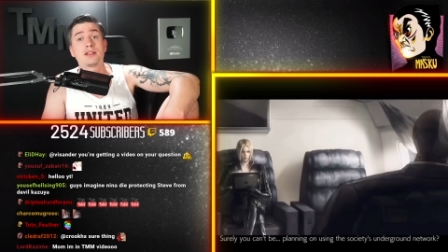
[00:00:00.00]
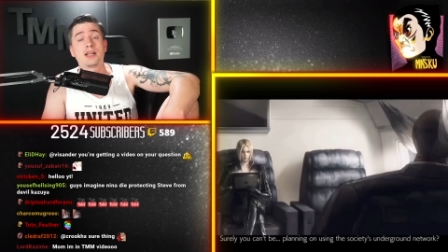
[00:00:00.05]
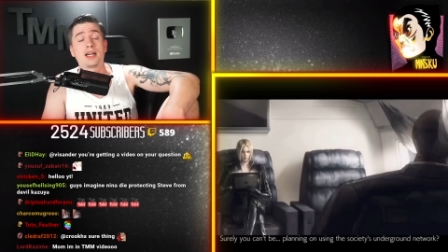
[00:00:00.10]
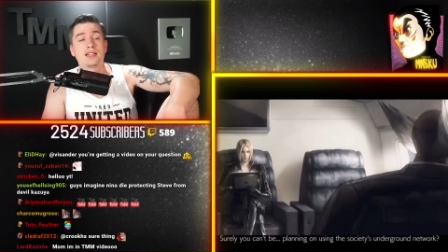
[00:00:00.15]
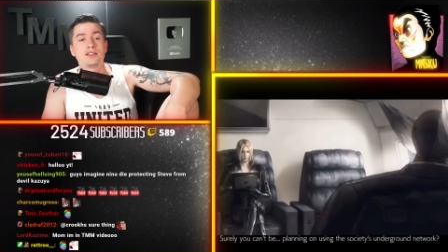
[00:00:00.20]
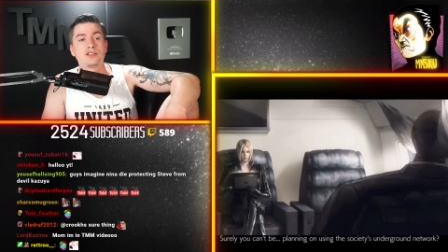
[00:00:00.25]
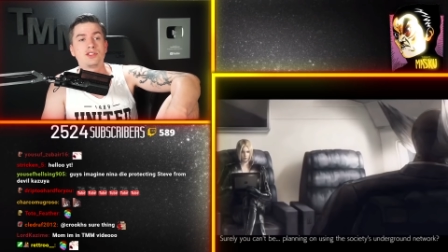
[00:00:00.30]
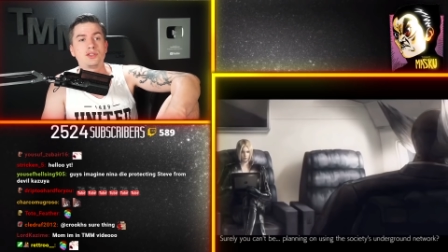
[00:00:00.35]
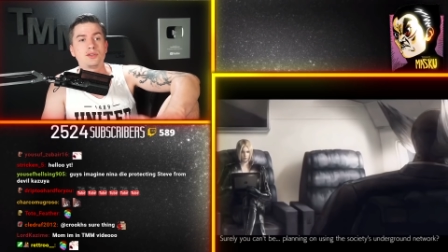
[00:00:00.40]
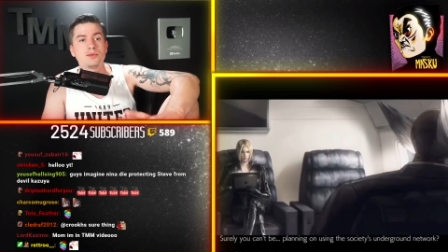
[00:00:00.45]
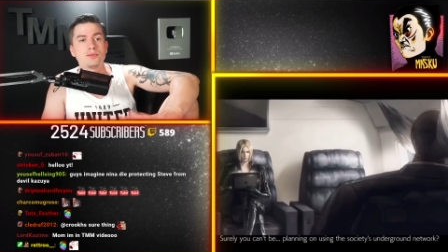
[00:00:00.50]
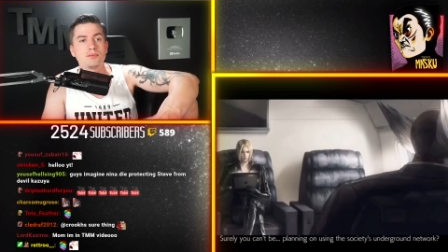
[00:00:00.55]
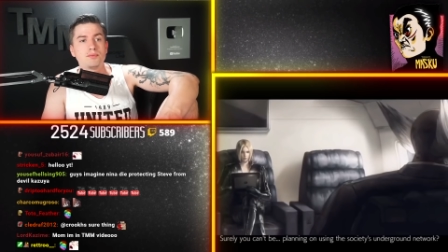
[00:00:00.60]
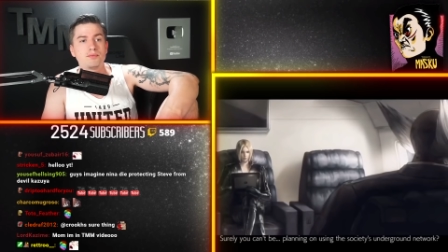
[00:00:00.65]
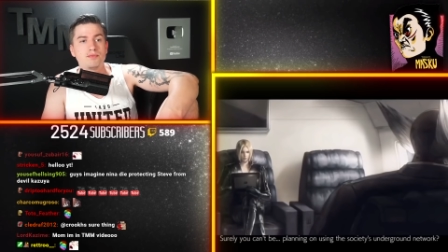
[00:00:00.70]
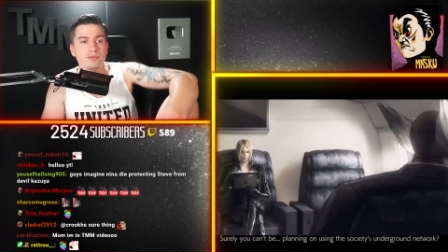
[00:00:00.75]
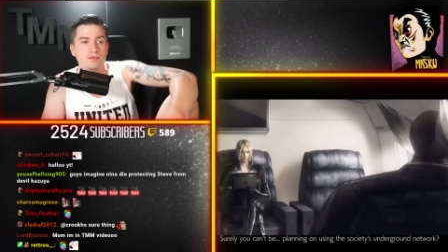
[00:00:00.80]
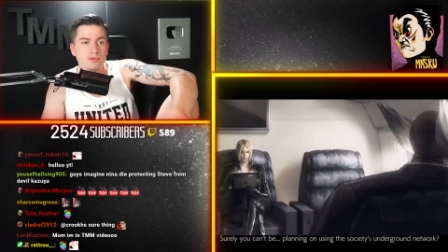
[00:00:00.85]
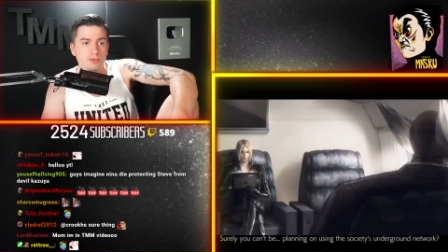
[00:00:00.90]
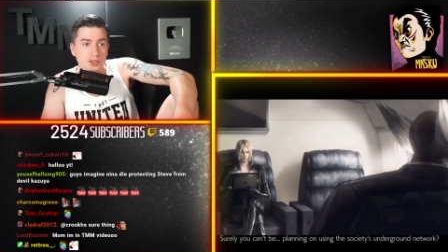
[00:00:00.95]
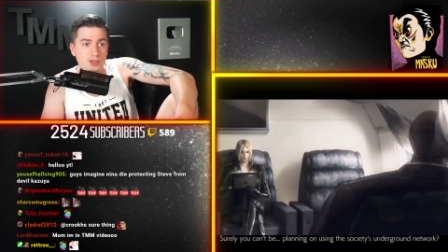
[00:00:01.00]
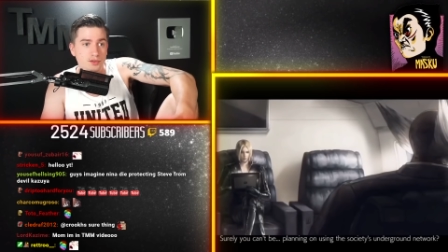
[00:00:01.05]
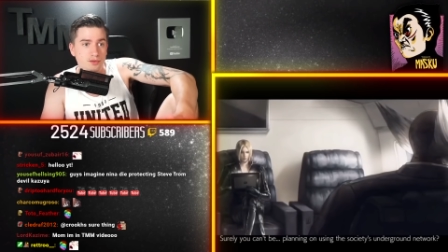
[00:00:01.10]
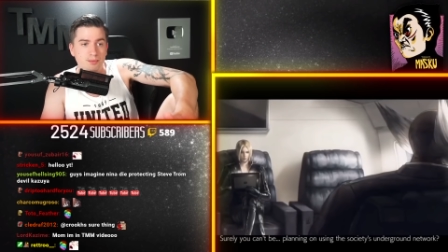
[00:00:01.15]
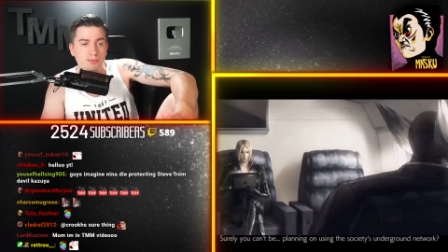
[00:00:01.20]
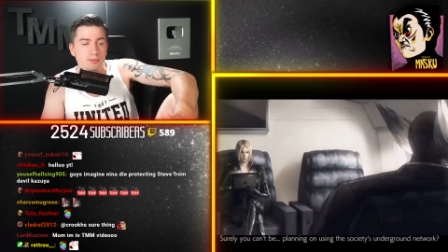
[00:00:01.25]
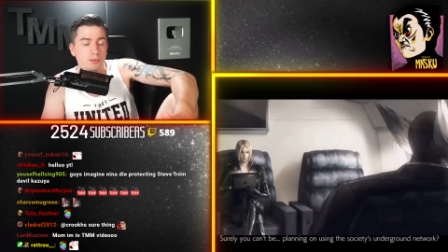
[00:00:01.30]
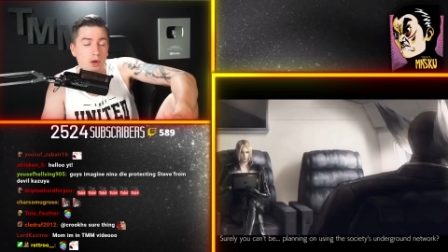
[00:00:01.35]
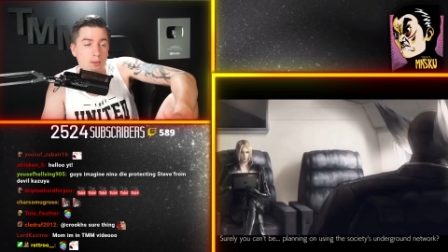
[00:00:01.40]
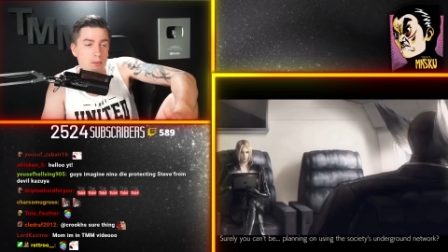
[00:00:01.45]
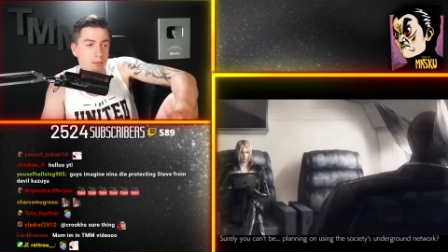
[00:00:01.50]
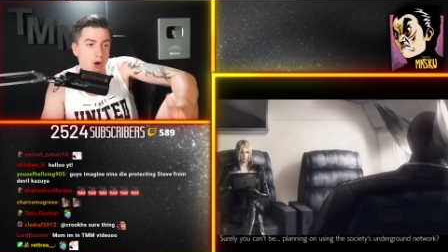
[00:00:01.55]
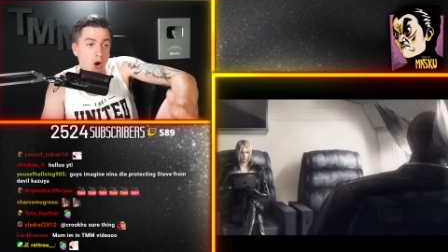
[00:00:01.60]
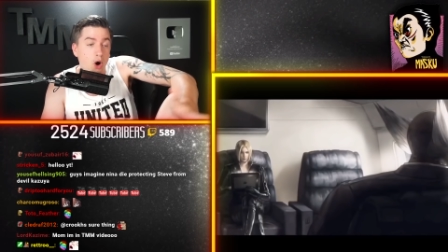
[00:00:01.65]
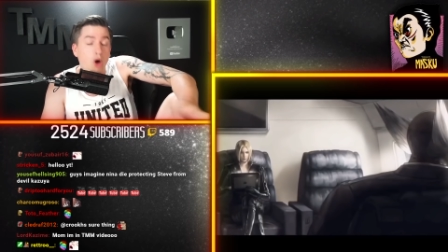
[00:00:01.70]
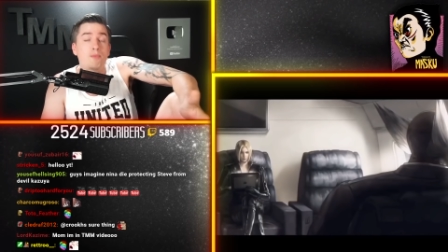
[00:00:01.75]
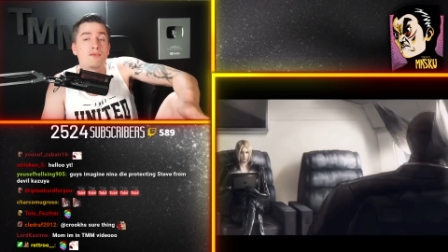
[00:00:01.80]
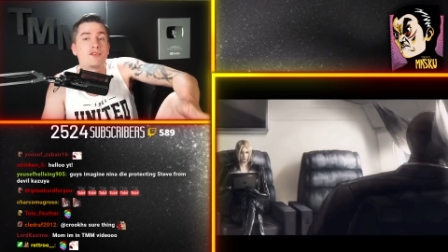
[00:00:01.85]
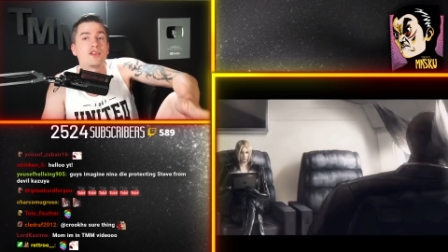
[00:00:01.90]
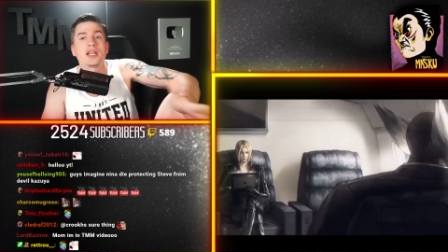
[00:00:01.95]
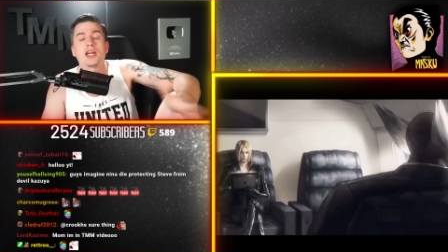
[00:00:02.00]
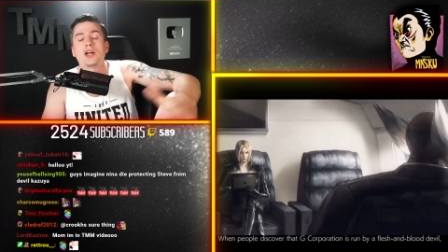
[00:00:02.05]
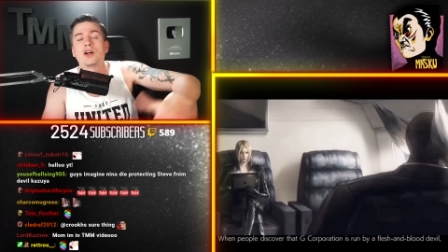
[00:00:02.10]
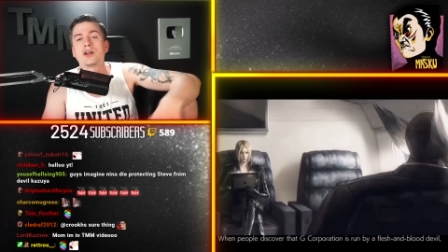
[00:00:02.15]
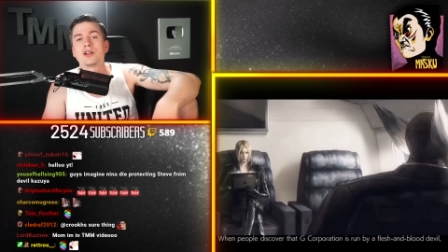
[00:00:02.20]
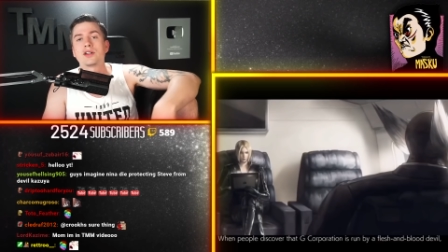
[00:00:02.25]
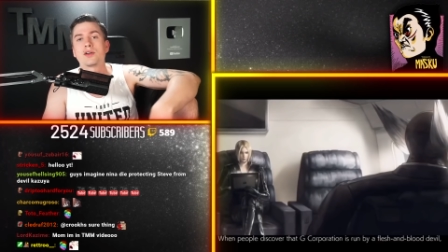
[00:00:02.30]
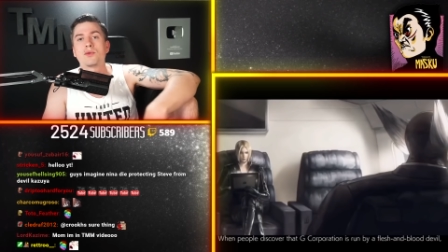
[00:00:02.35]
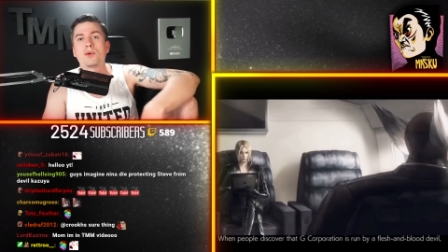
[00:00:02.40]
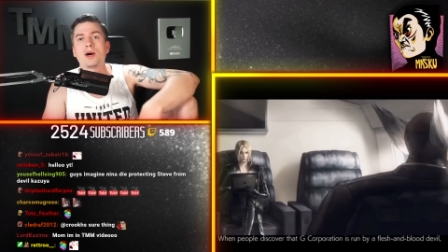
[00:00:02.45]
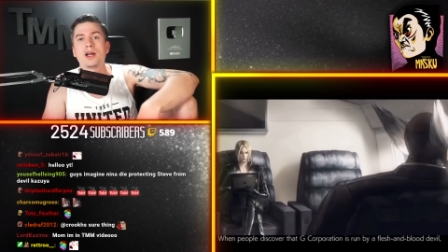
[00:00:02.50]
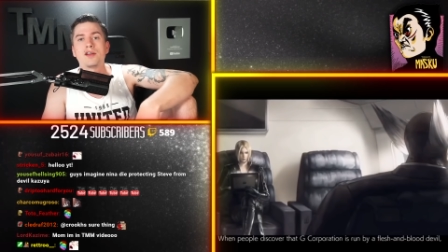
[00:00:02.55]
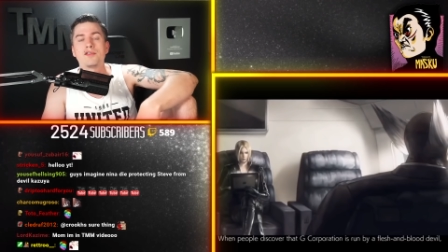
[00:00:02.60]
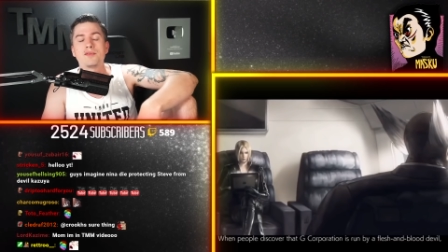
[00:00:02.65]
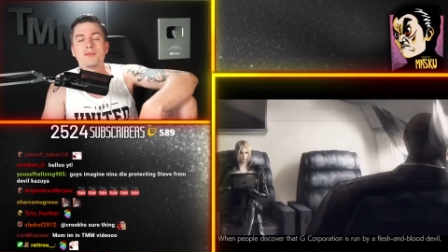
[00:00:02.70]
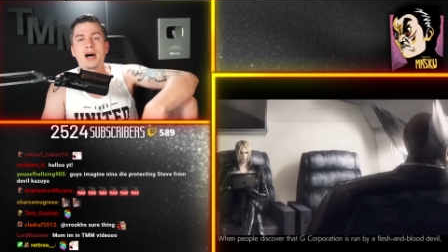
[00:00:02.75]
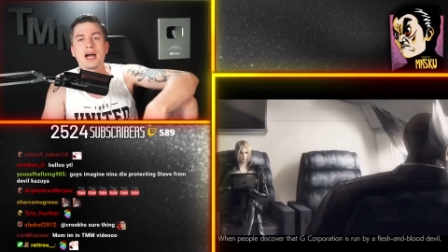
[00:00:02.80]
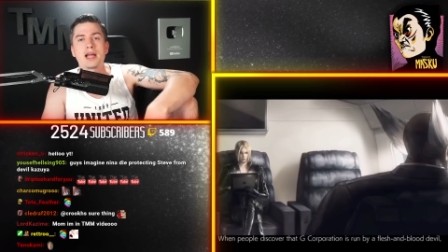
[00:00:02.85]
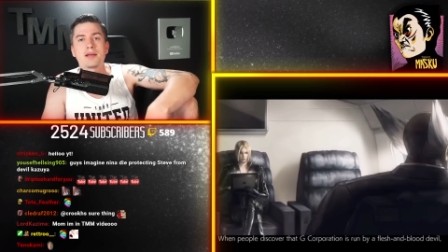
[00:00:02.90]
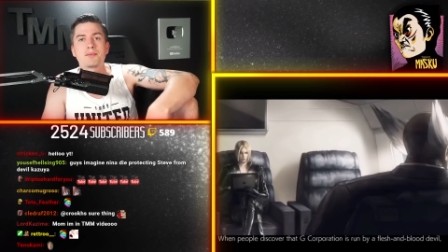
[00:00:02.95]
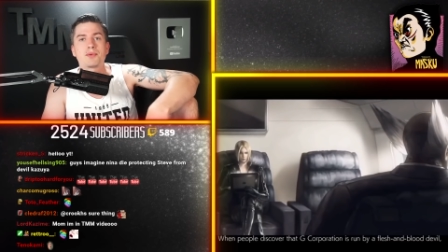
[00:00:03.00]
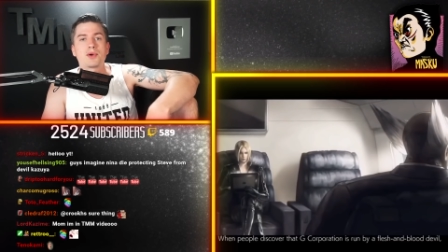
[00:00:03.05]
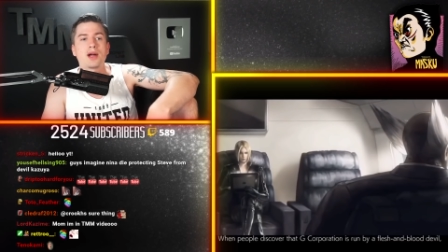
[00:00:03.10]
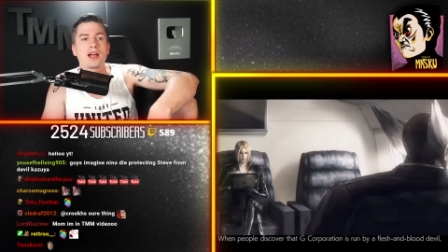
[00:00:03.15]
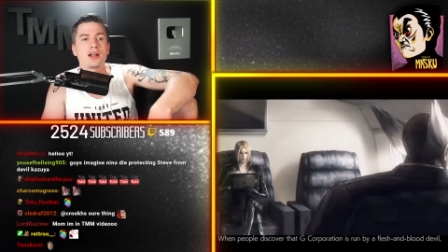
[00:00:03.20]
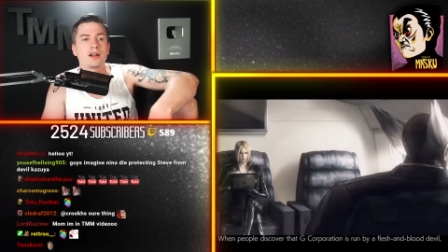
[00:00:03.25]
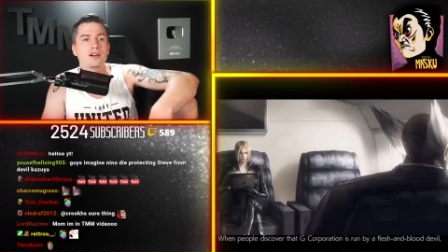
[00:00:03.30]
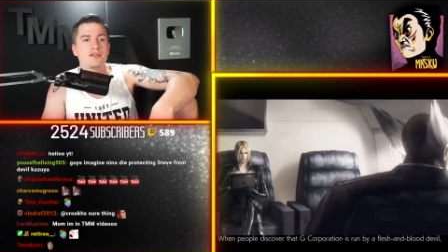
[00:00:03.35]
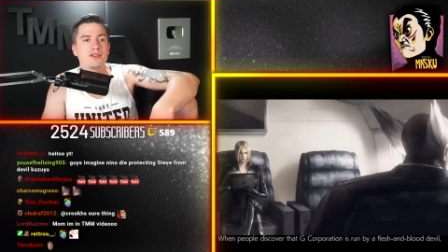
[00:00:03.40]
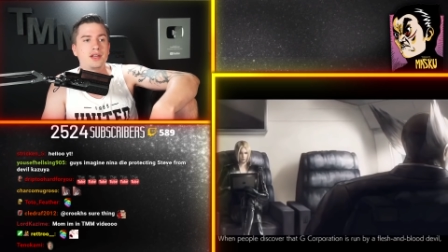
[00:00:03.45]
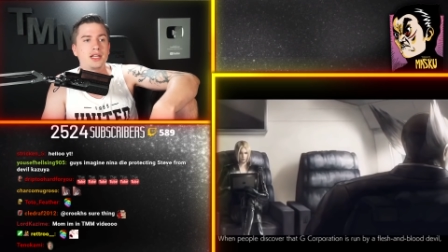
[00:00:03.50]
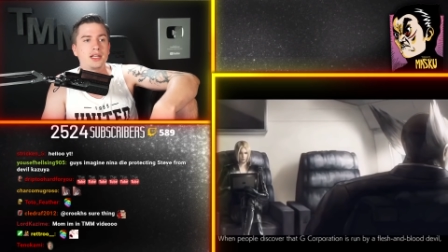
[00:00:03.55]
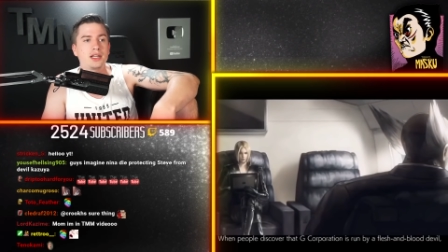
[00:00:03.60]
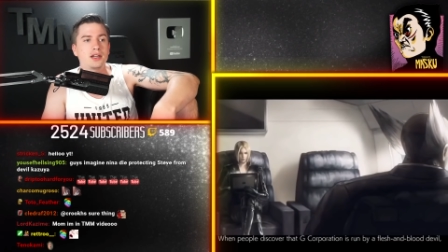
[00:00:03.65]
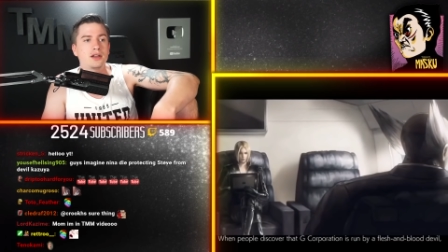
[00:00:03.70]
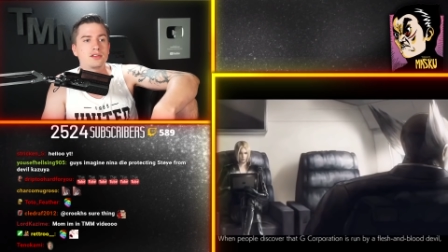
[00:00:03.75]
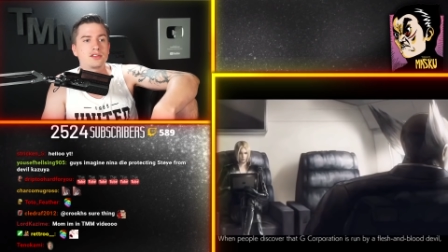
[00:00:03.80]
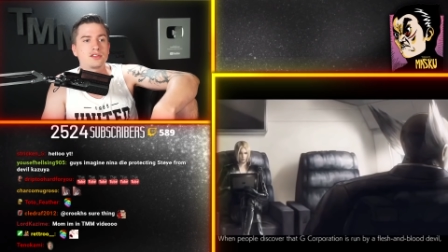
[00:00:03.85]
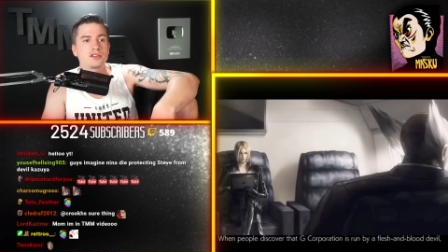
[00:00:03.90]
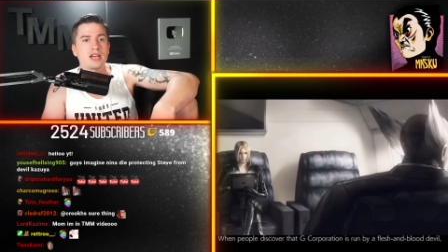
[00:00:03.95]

As you, you've hopefully heard on one of my prior videos,